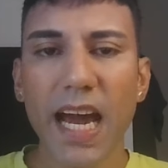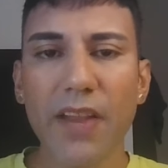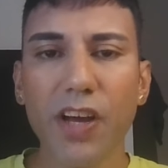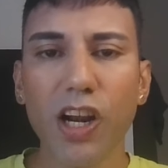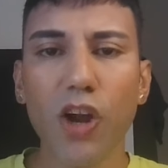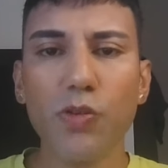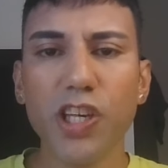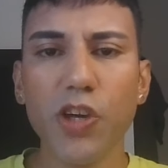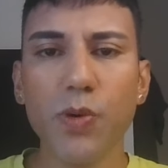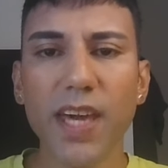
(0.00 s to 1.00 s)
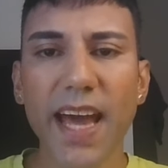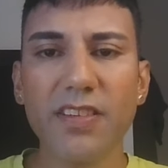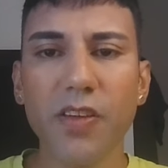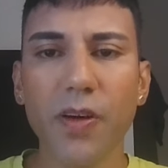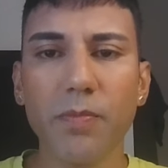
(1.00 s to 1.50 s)
And the closer you
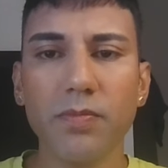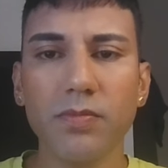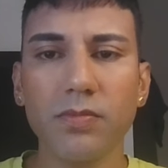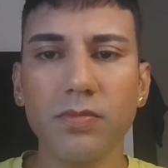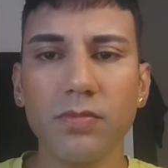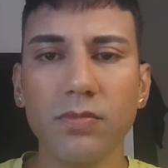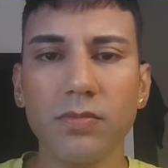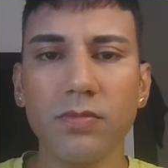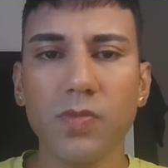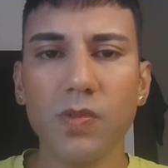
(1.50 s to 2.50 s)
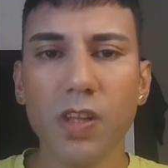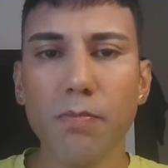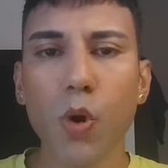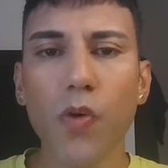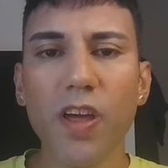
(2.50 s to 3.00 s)
get to them, the
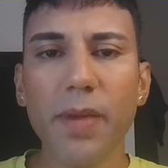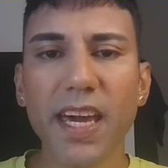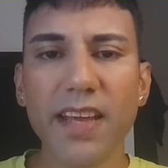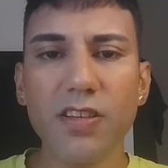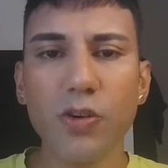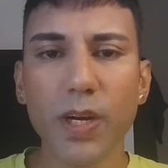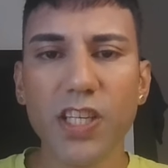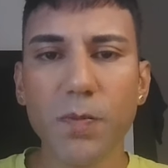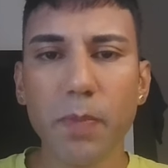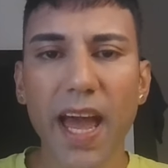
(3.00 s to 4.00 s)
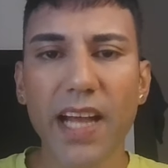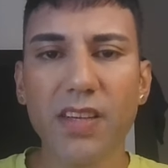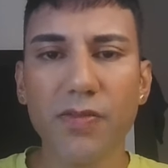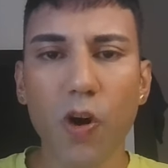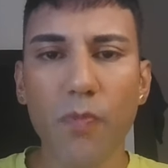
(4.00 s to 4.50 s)
more they begin to
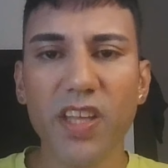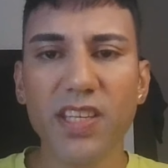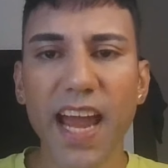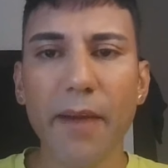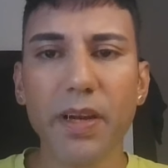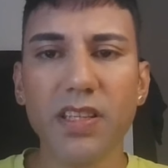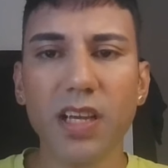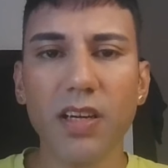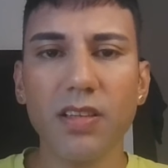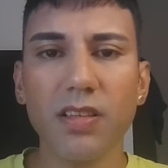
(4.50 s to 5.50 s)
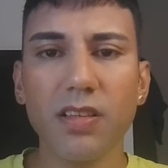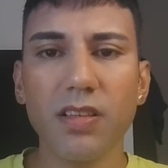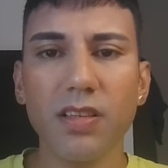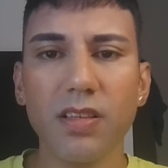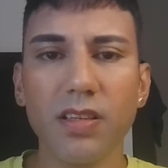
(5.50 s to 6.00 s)
expect from this character
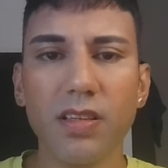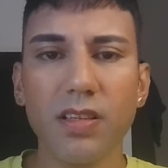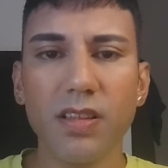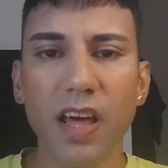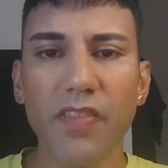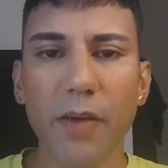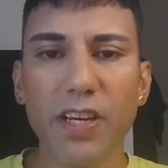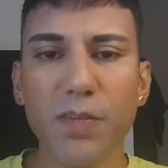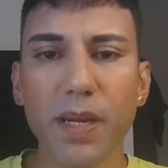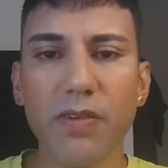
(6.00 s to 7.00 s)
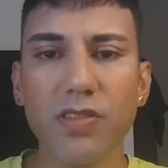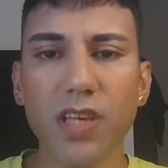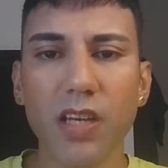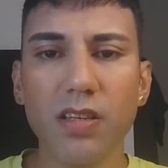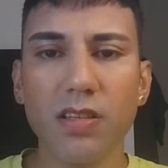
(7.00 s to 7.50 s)
that they're
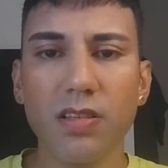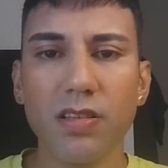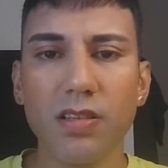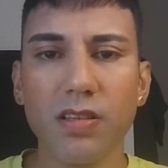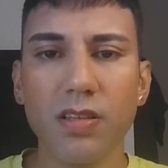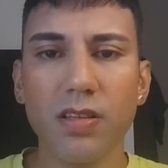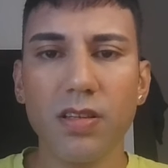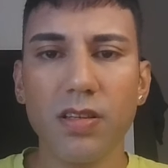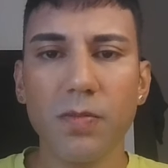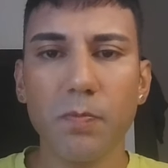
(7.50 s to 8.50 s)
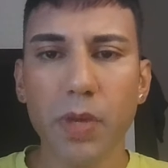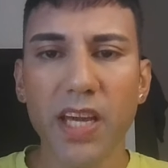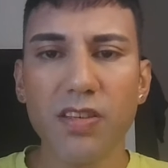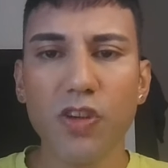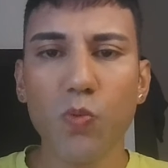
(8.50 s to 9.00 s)
experiencing
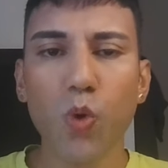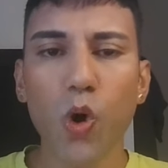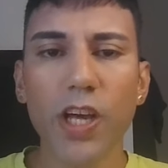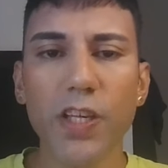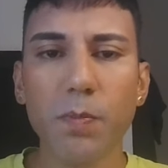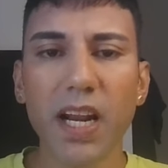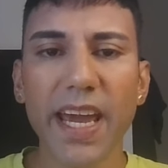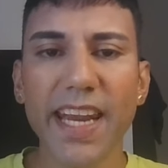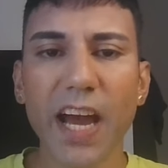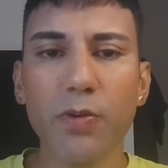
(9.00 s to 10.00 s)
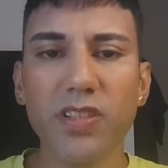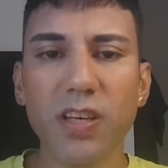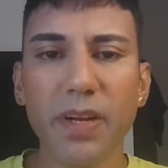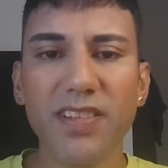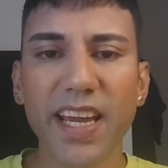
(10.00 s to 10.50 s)
based on what is playing out
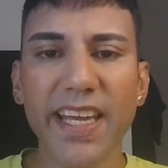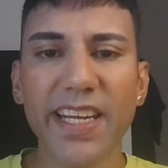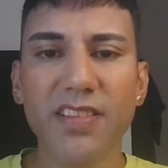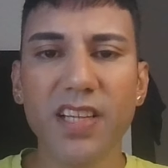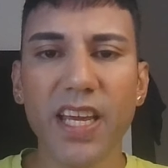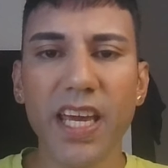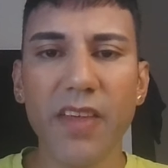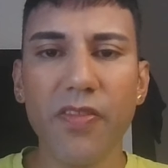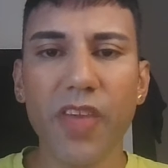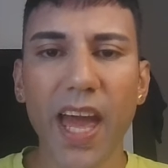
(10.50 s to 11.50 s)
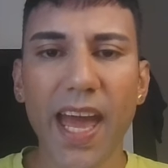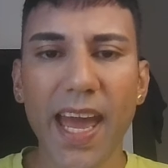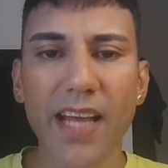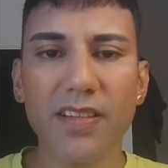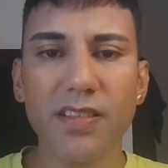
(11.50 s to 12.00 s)
simultaneously in their
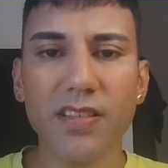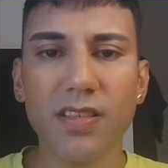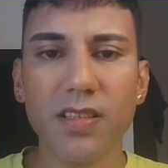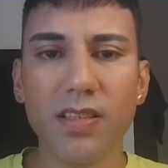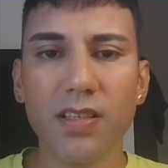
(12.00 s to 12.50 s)
heads.